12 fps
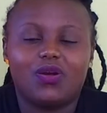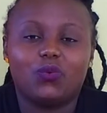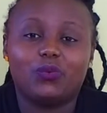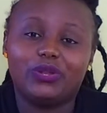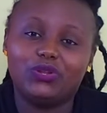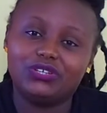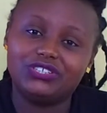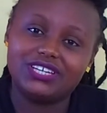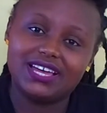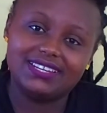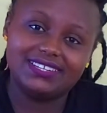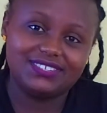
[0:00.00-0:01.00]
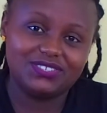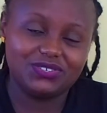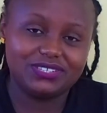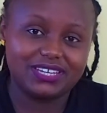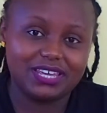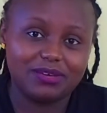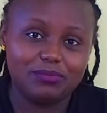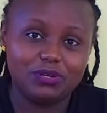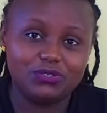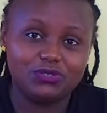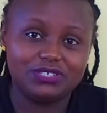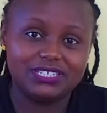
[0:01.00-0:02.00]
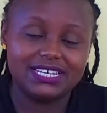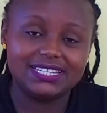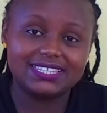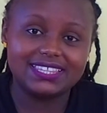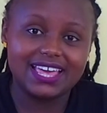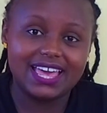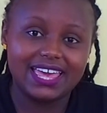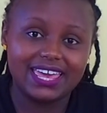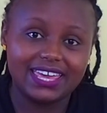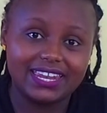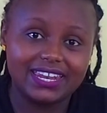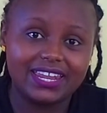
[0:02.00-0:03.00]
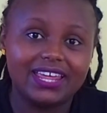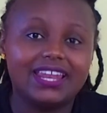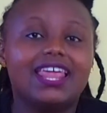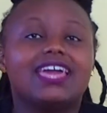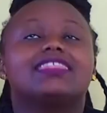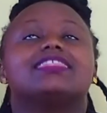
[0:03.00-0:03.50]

When your child is not able to tilt their head like